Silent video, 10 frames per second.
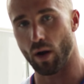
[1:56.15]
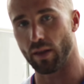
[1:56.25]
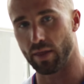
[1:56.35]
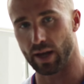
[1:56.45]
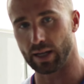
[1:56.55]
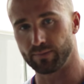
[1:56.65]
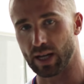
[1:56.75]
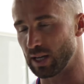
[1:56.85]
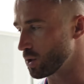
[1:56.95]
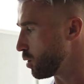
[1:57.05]
one thing,
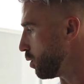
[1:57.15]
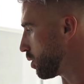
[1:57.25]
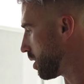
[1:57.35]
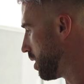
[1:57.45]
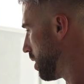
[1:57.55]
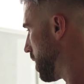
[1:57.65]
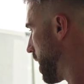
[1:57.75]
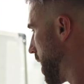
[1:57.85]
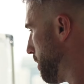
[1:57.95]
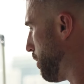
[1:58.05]
and it's called
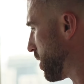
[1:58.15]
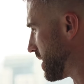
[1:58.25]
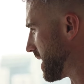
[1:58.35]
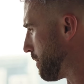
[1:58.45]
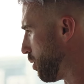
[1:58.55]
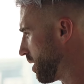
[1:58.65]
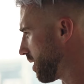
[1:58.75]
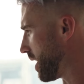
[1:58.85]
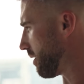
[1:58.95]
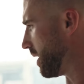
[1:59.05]
uh, body set point
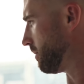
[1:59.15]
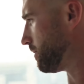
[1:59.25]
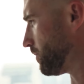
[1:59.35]
theory.